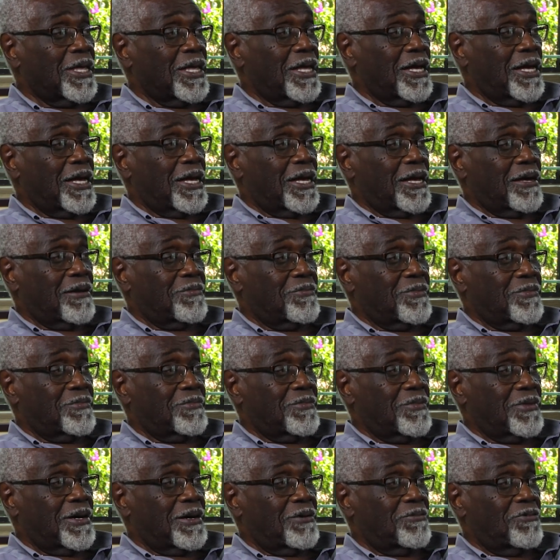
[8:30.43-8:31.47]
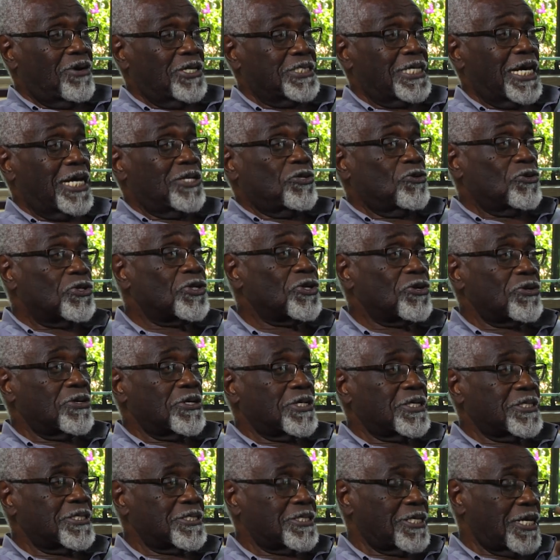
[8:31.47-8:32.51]
Um, what I do know
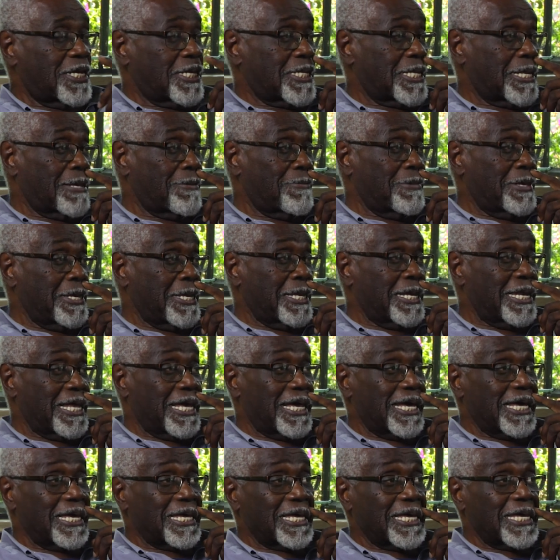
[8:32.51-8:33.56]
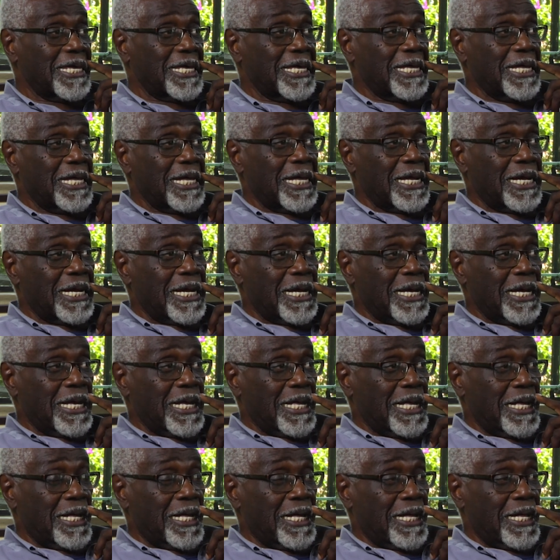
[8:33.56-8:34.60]
is that, I mean,
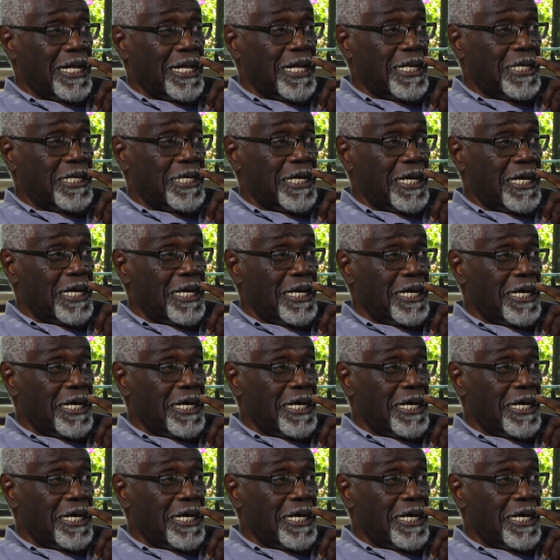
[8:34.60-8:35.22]
I, I,